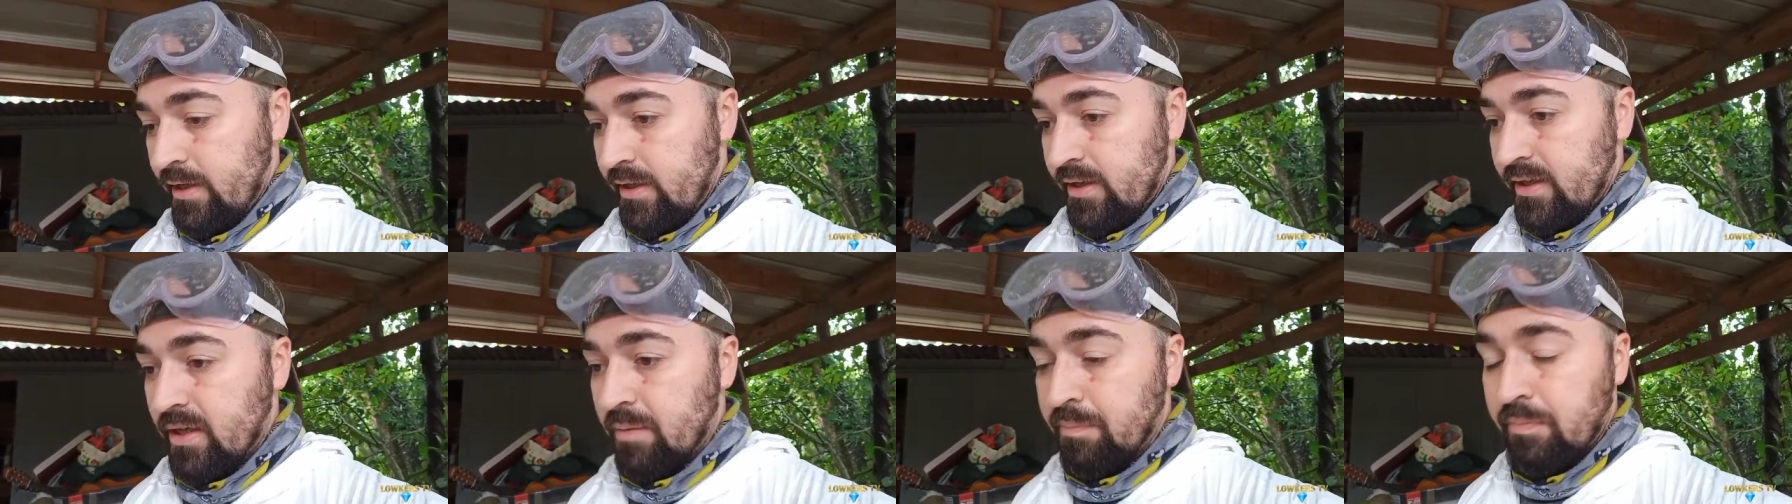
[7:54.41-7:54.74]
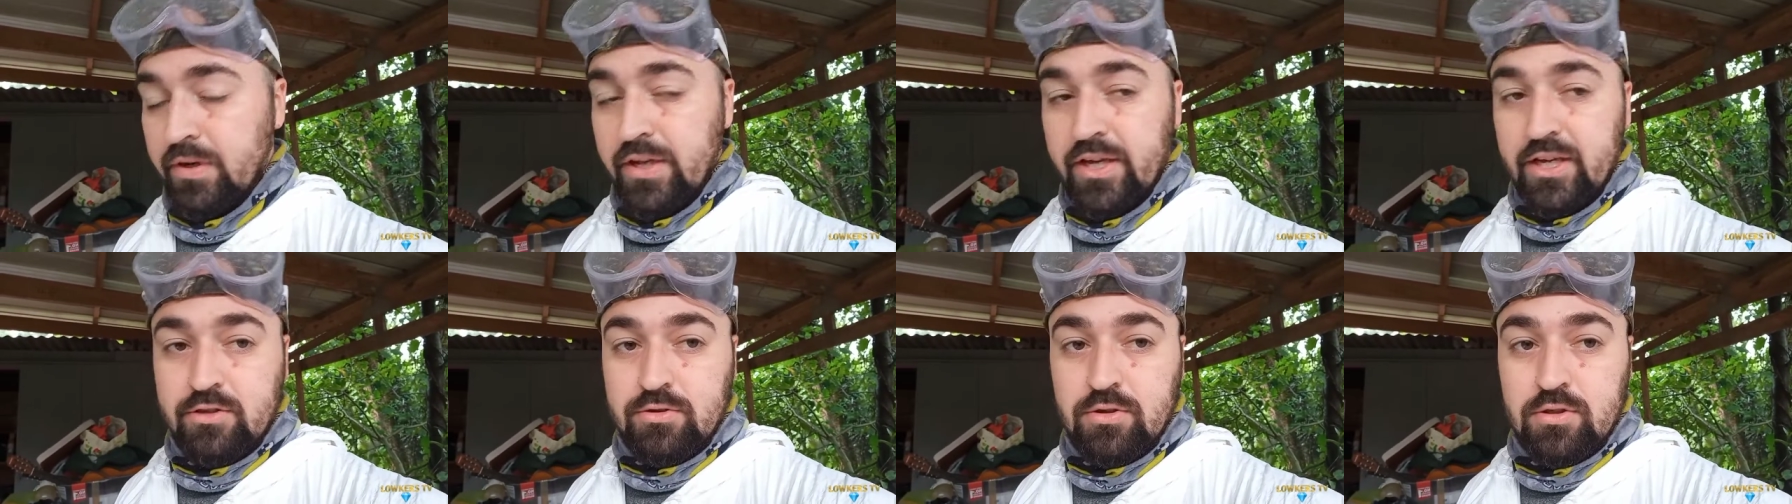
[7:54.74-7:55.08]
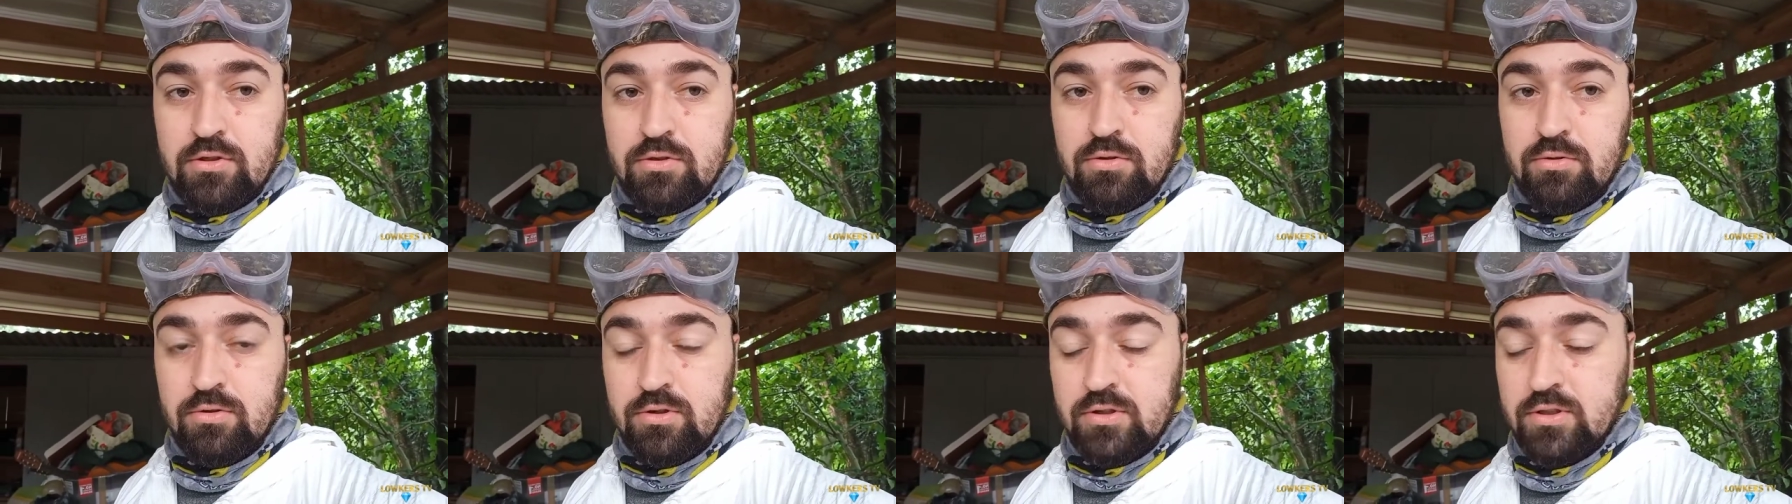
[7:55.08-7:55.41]
couple of extra
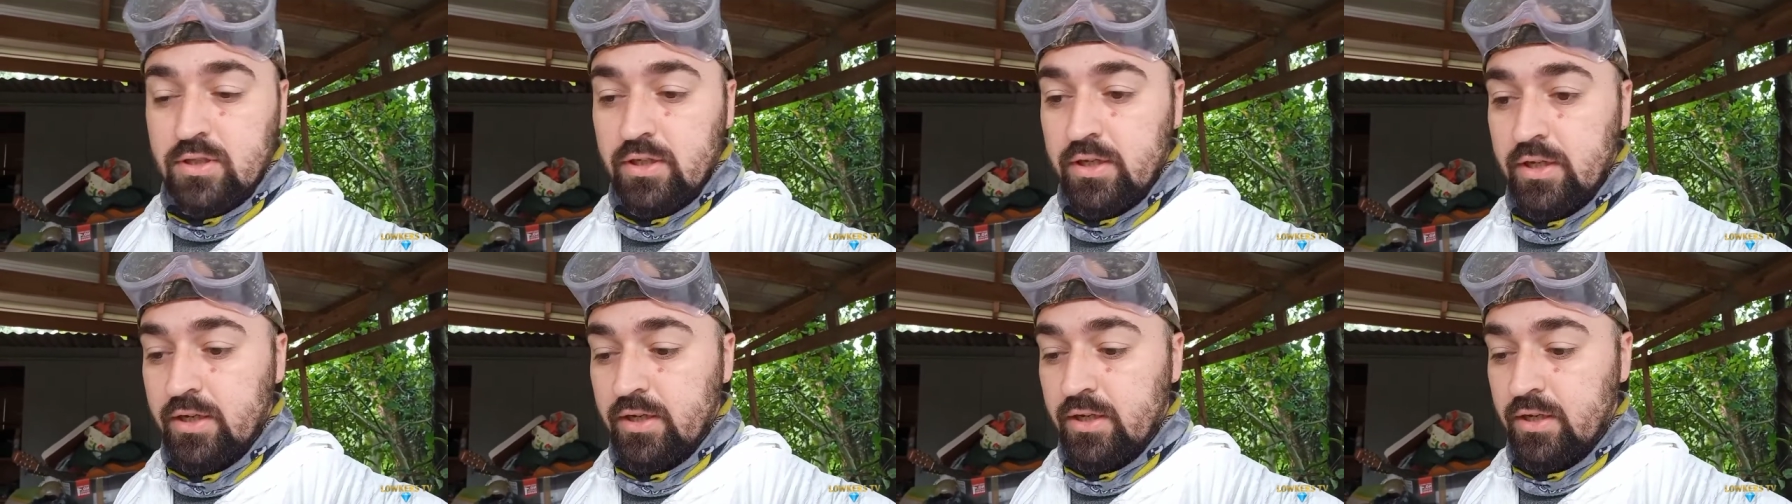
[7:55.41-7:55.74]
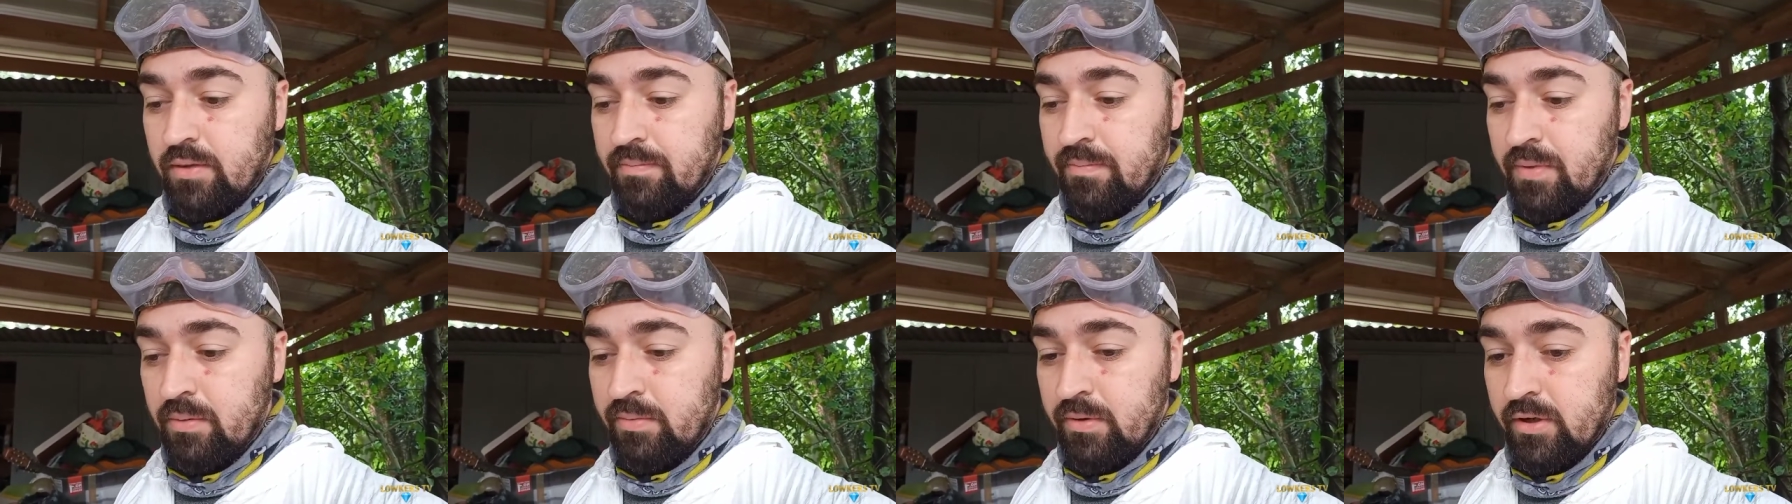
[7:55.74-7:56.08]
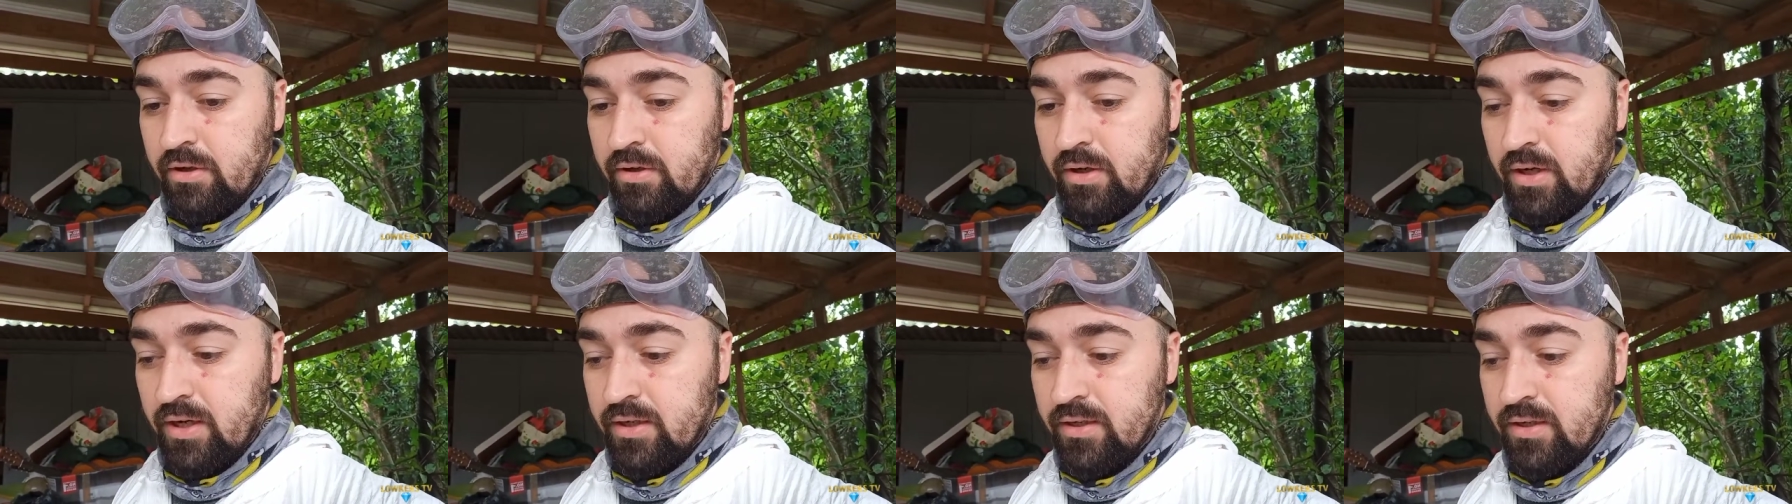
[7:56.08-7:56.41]
tools there, maybe a
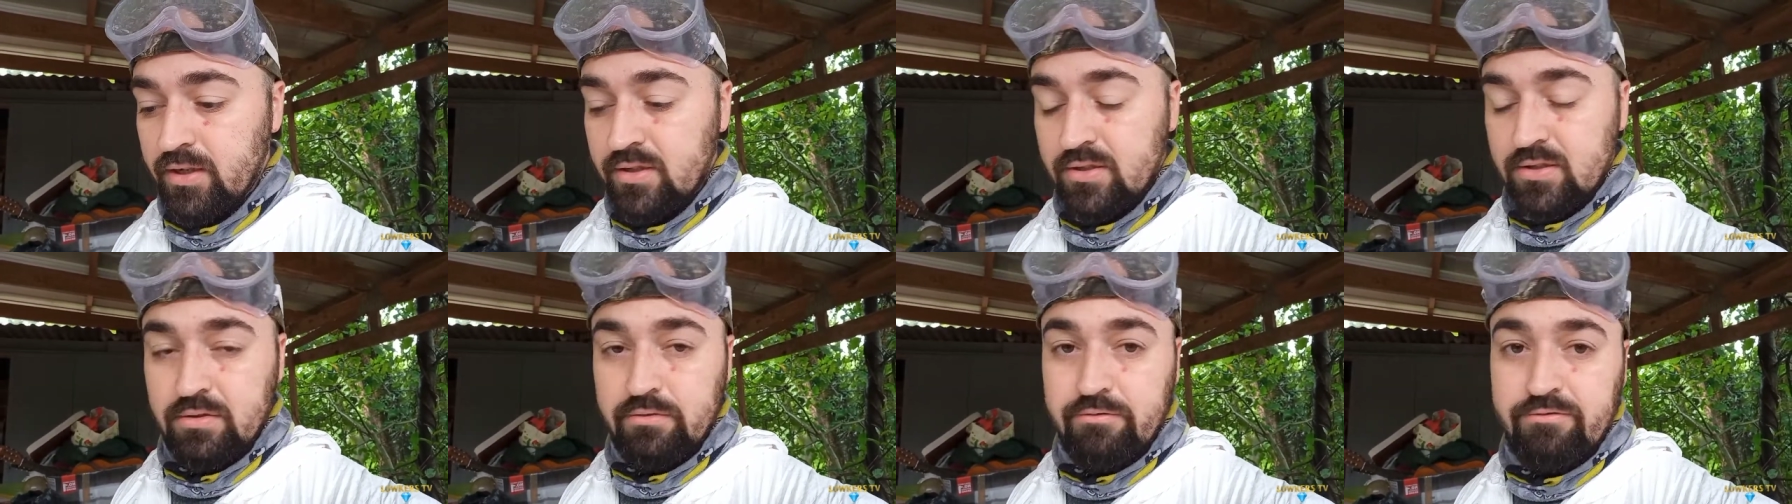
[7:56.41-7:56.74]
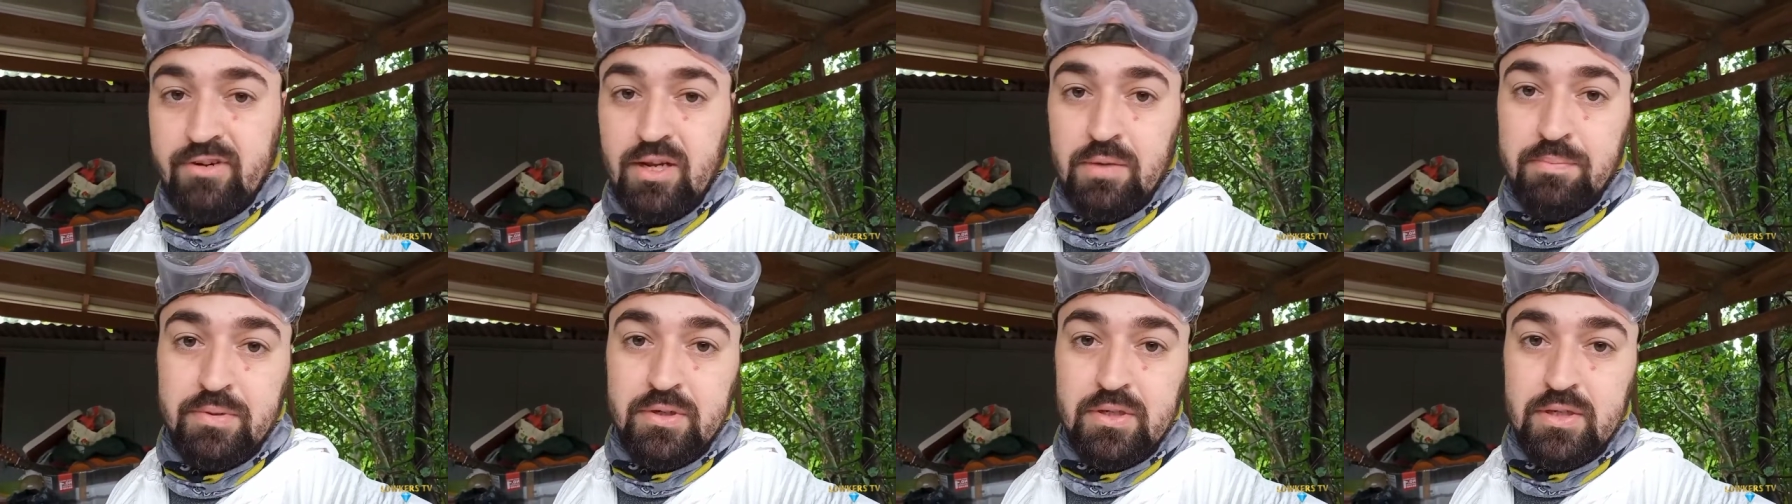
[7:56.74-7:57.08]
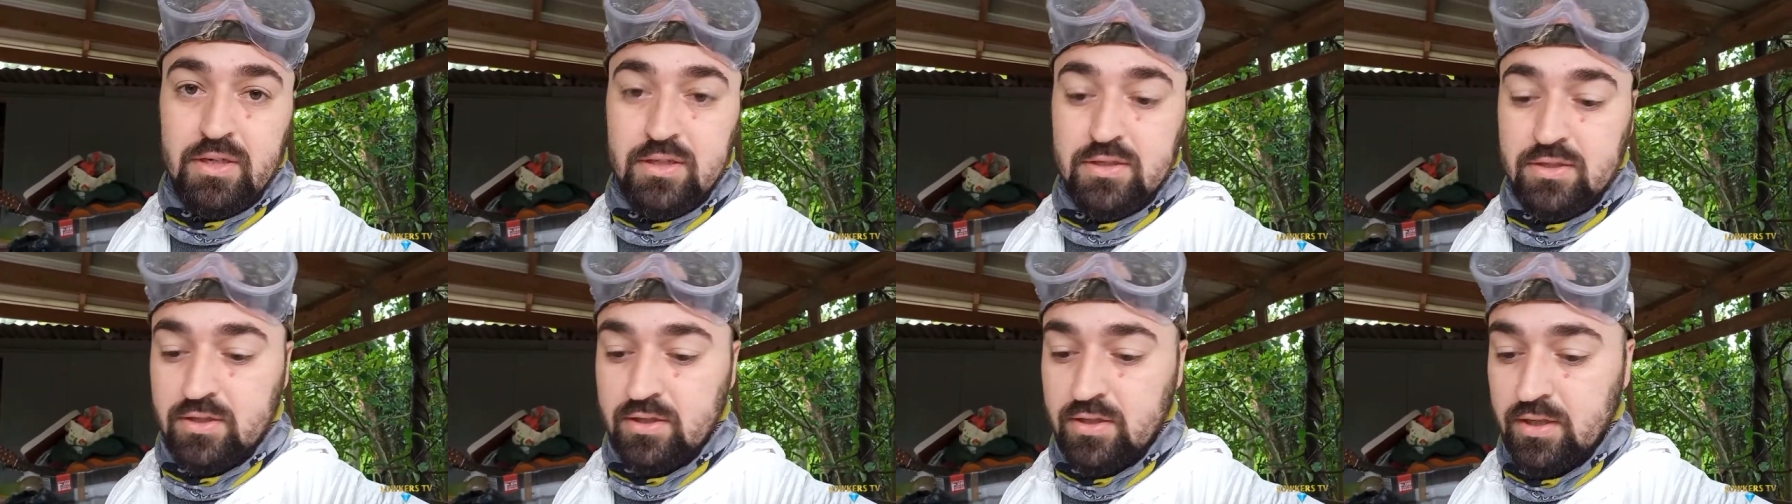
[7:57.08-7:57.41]
grinder and some flapper
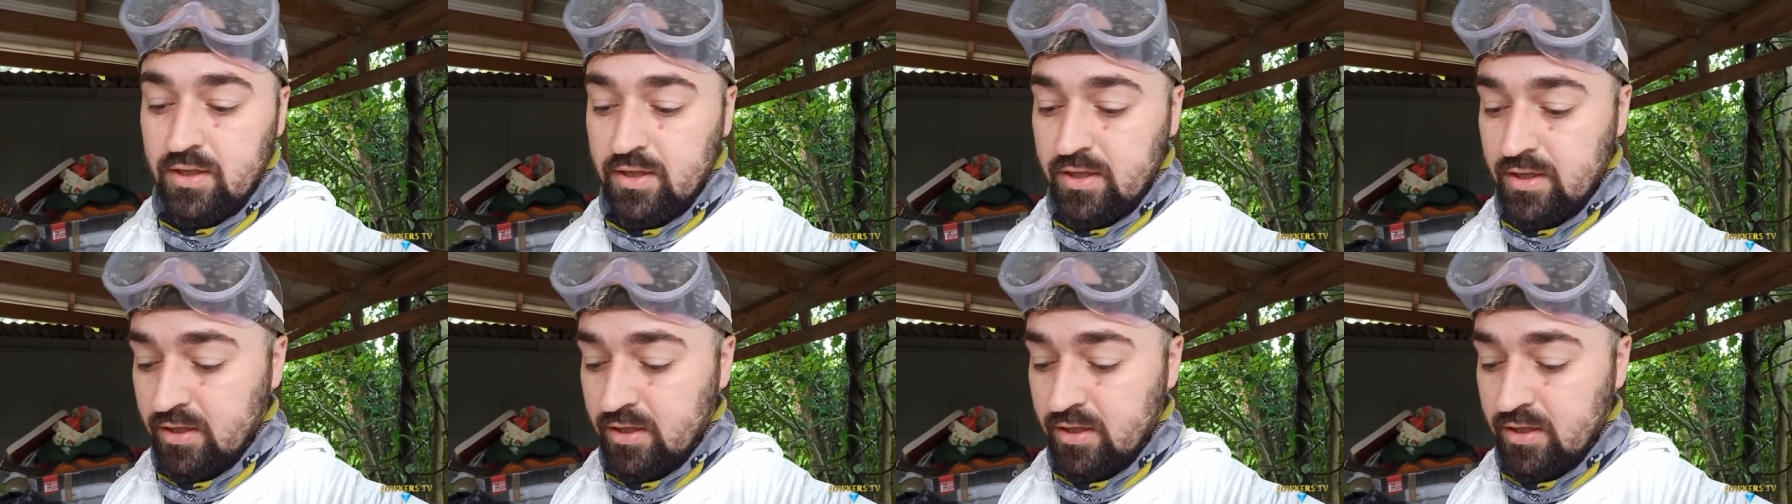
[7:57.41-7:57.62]
discs,